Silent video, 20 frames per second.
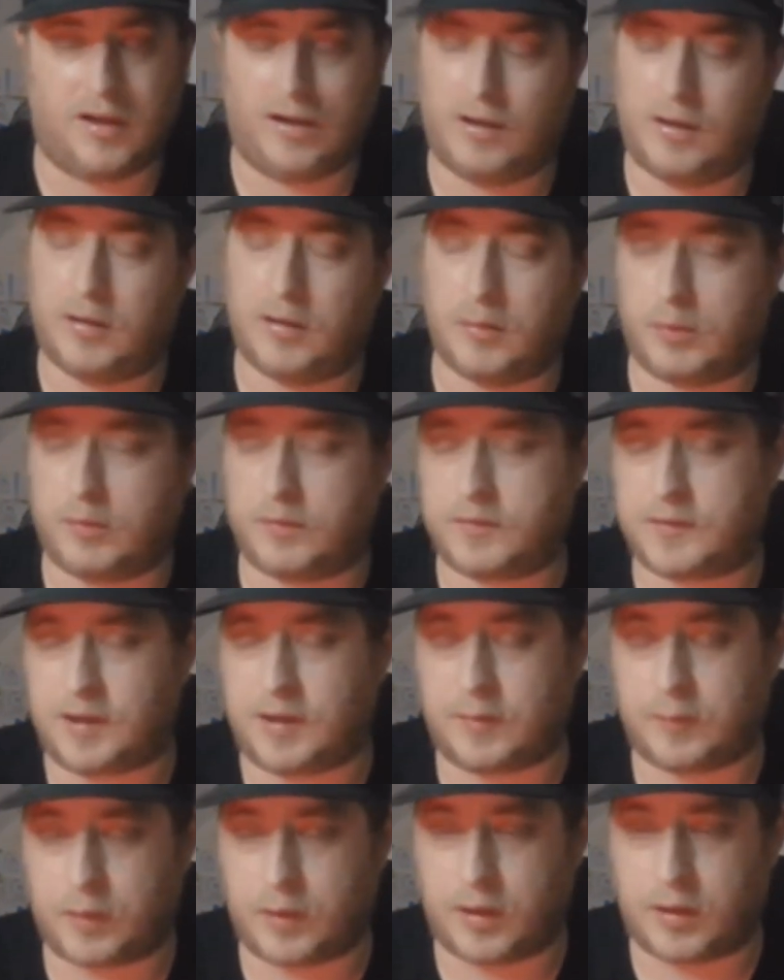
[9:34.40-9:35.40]
Along with
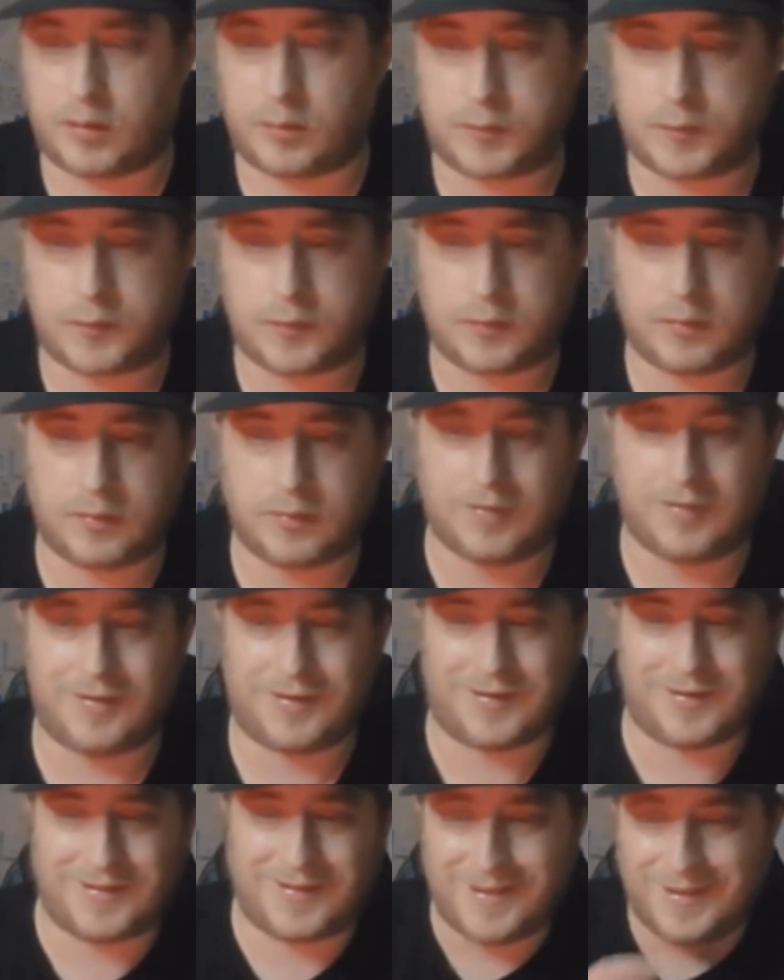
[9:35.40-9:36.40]
Steve Williams.
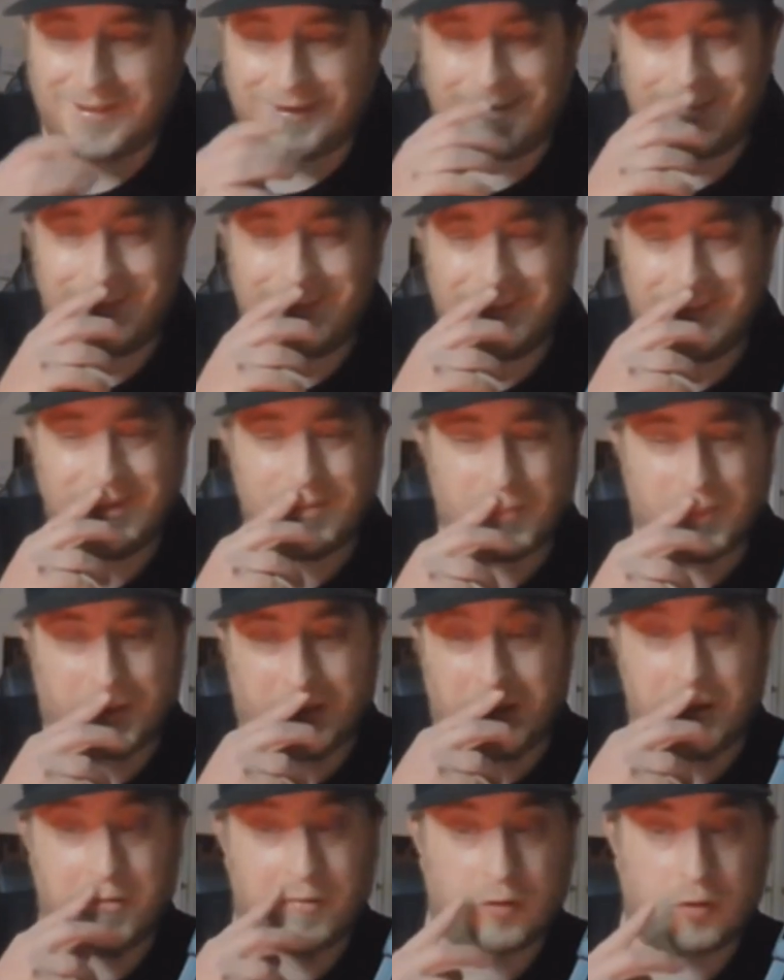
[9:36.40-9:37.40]
But
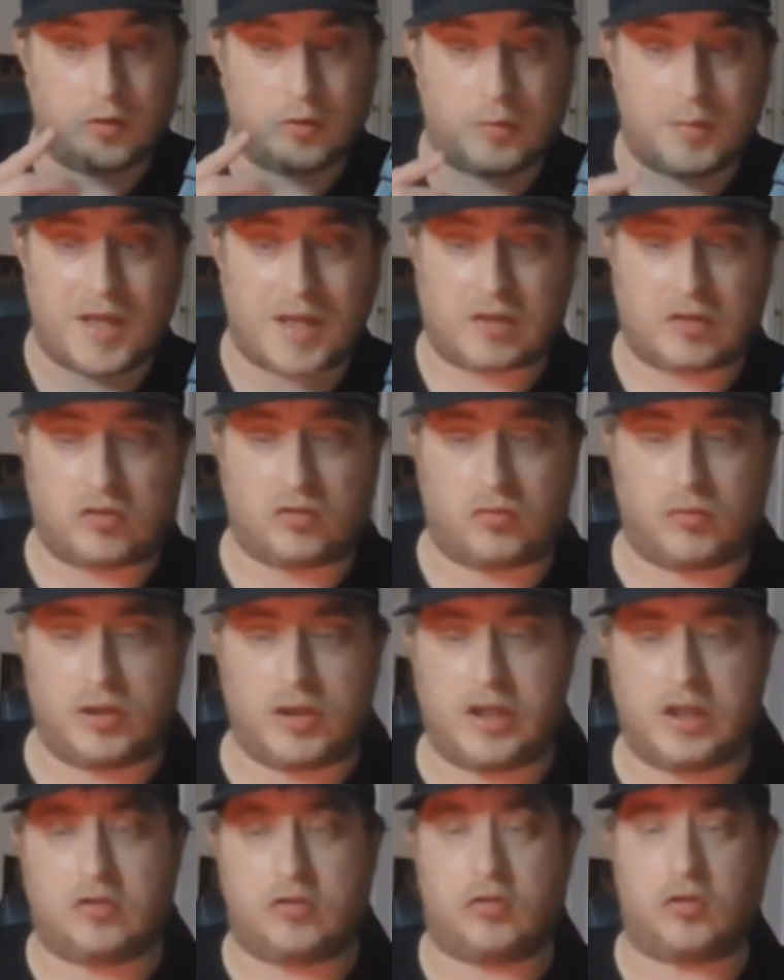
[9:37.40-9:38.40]
yeah, good match.
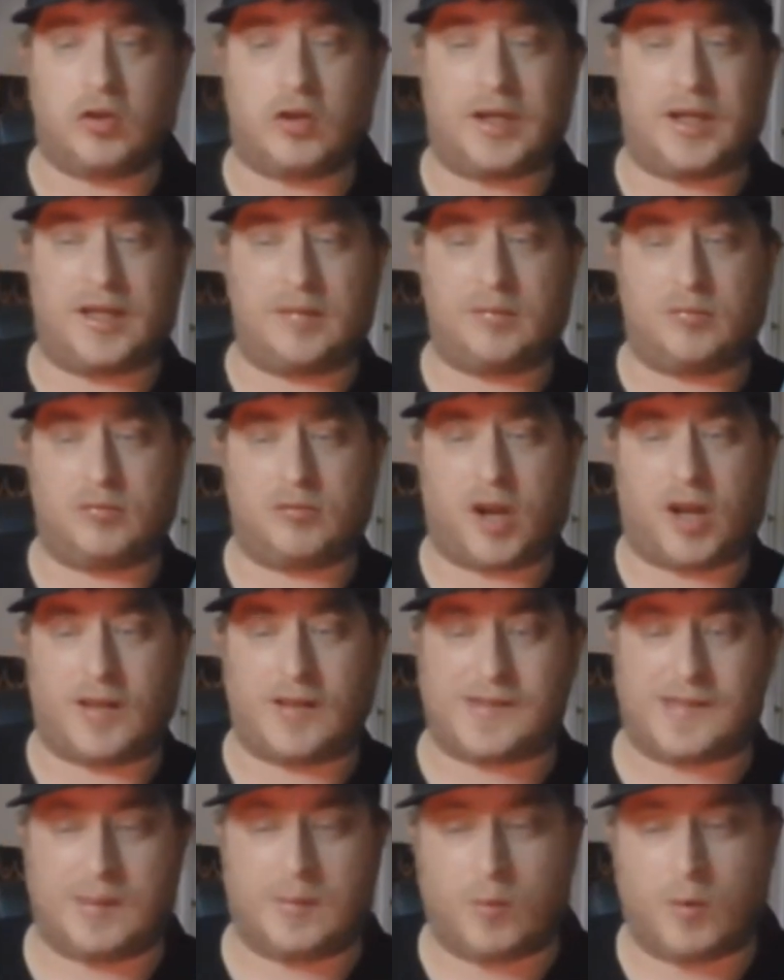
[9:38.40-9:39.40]
Really enjoyed it. Right
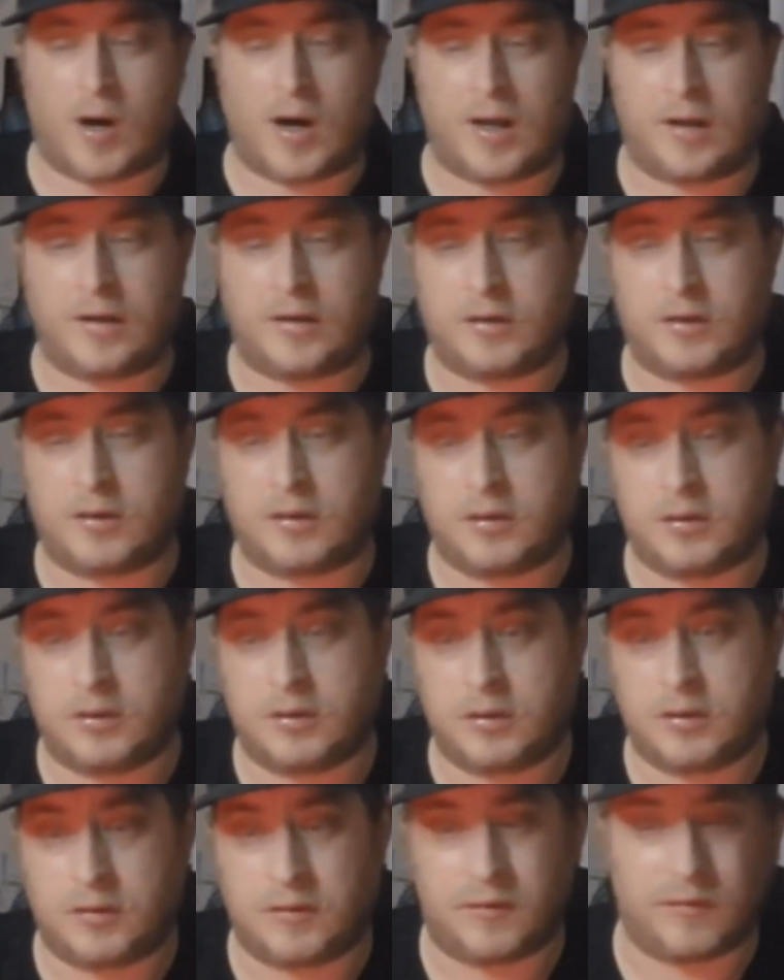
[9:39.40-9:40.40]
team won.
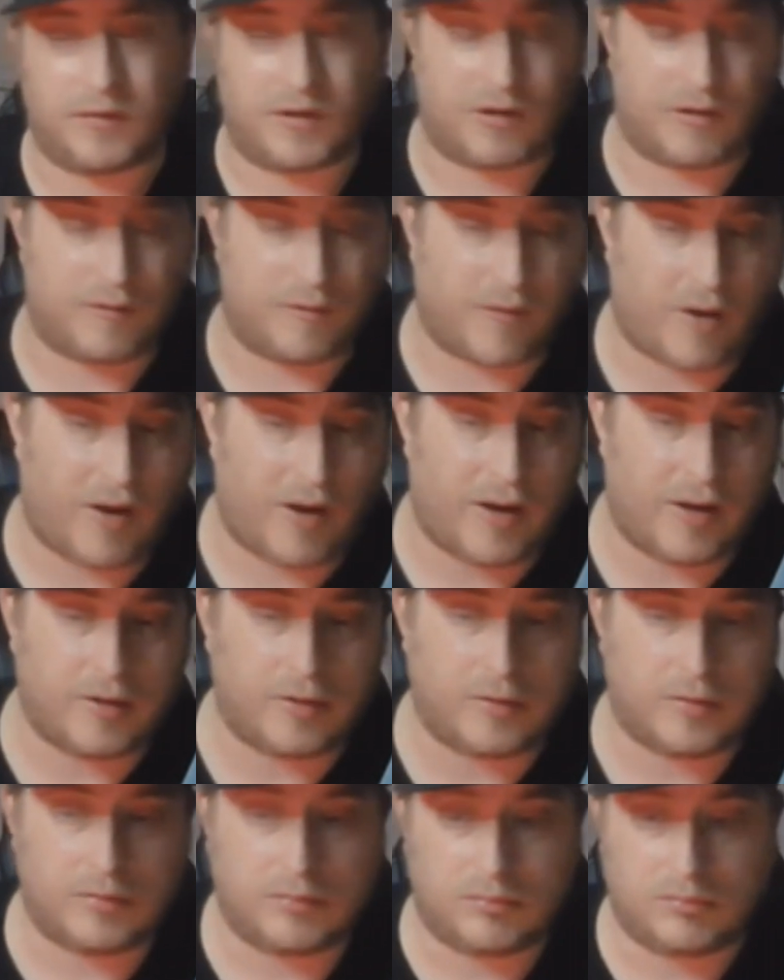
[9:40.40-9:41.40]
Very
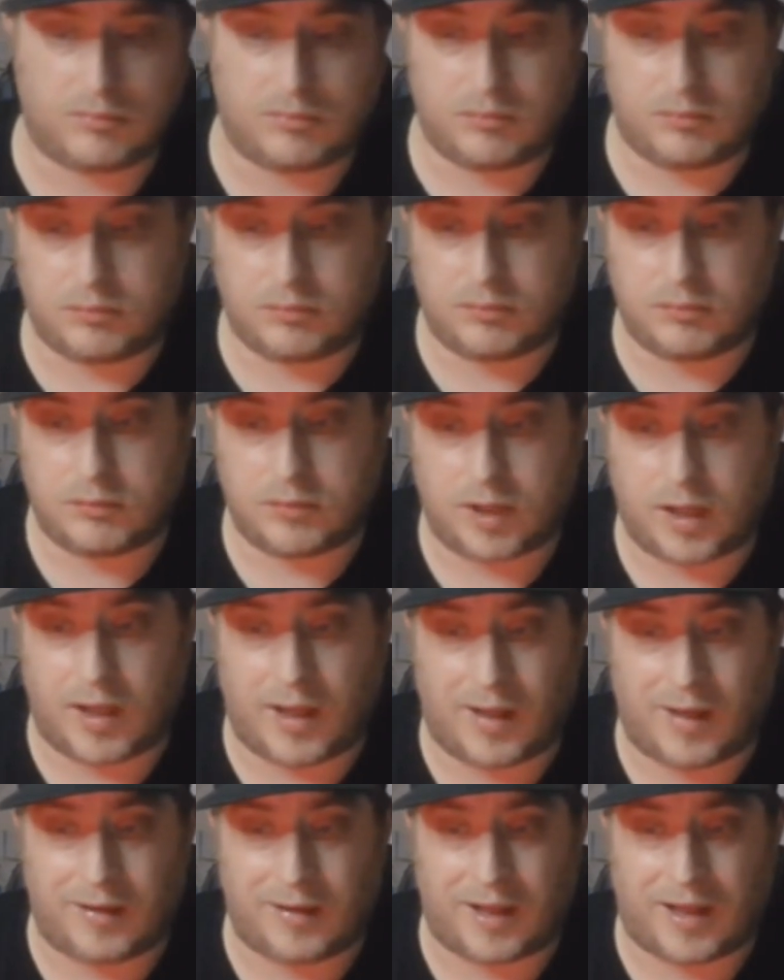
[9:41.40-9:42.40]
violent.
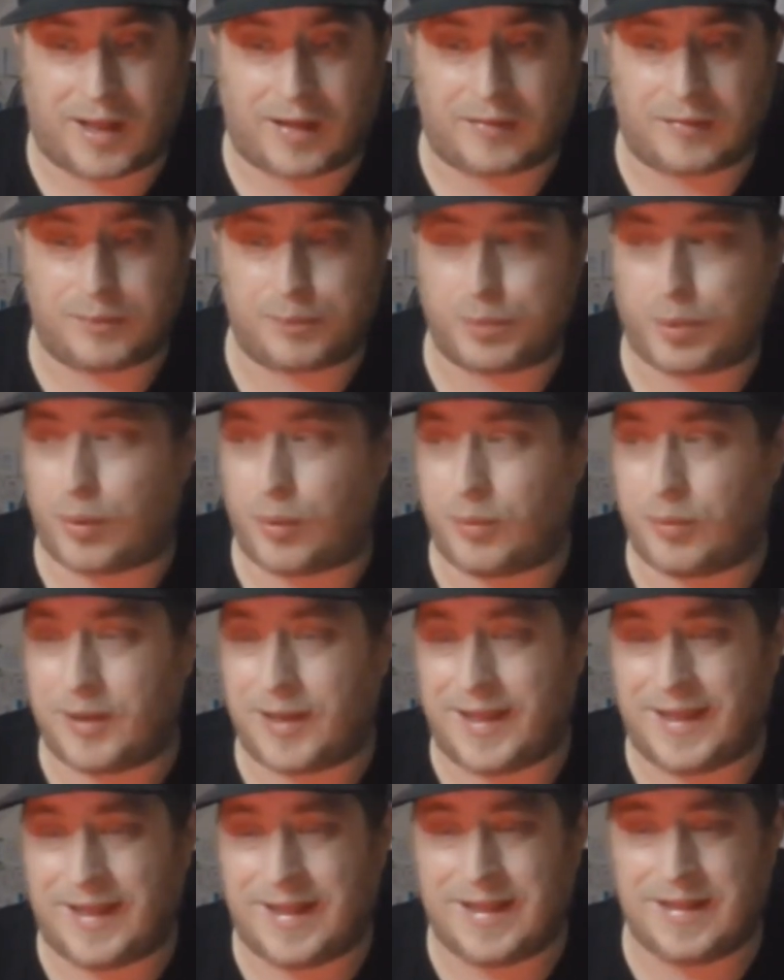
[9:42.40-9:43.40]
And you had Paul
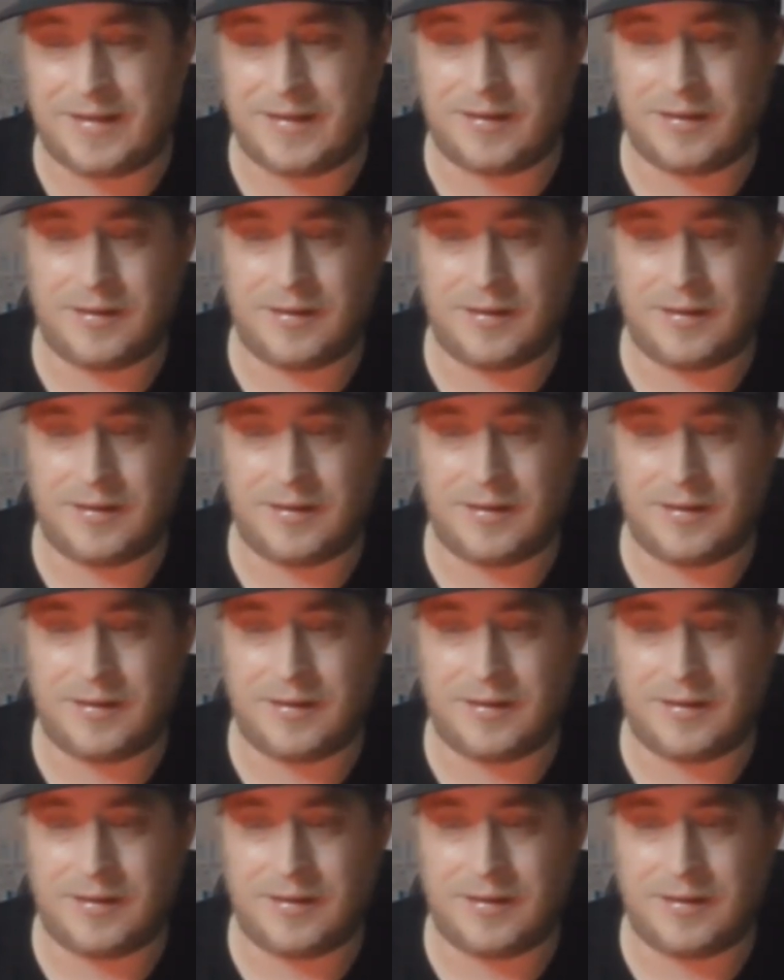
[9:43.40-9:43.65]
Ellering,